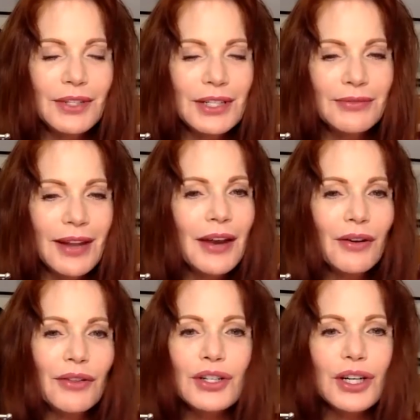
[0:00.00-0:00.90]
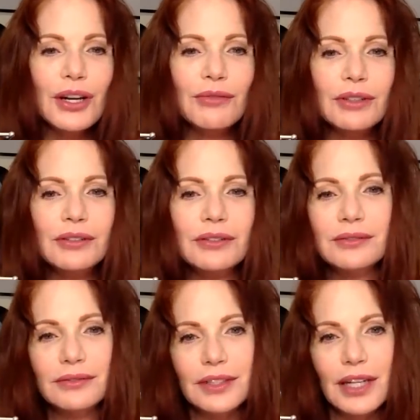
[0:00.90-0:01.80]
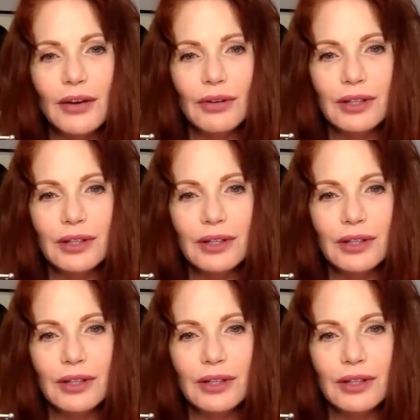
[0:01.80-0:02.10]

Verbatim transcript: just Flat Earth in general. So,